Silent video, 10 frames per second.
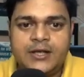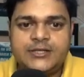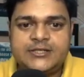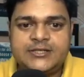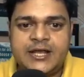
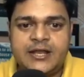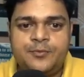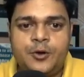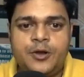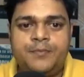second
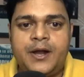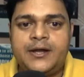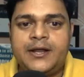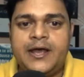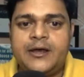important
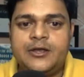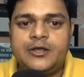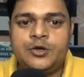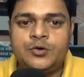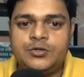part
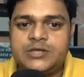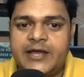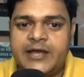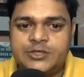use